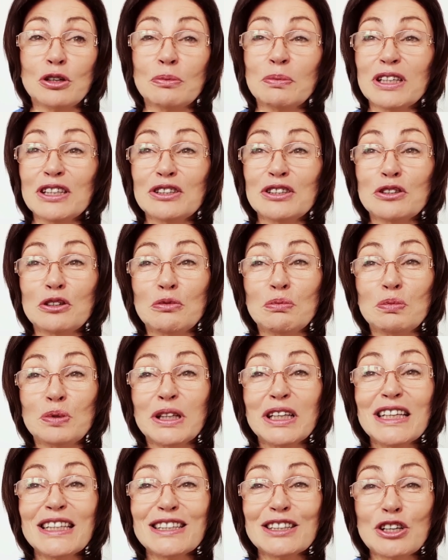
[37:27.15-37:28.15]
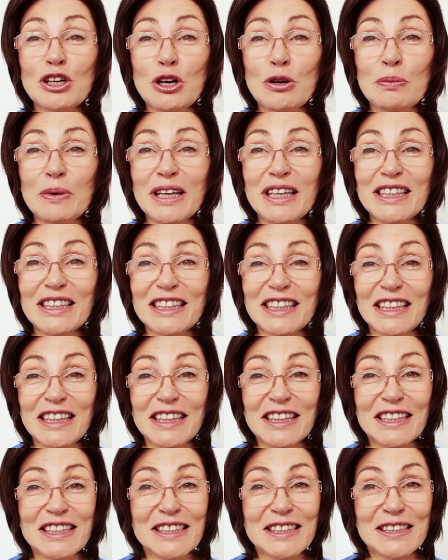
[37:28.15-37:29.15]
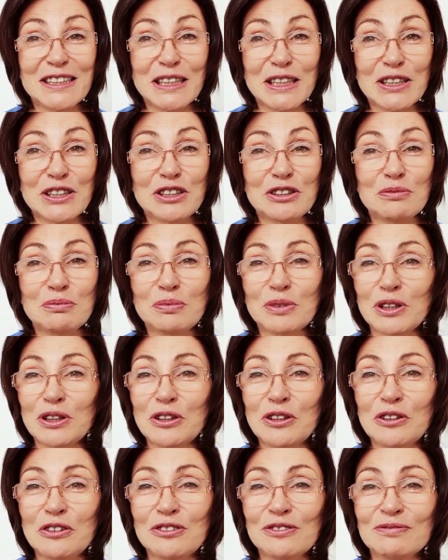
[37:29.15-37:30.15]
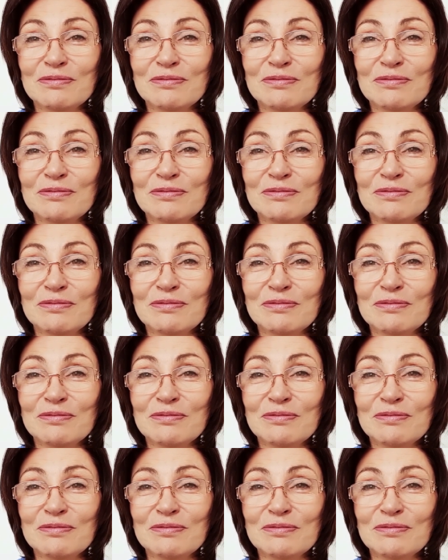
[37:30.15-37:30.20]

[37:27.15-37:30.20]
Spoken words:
so please comment in this section below.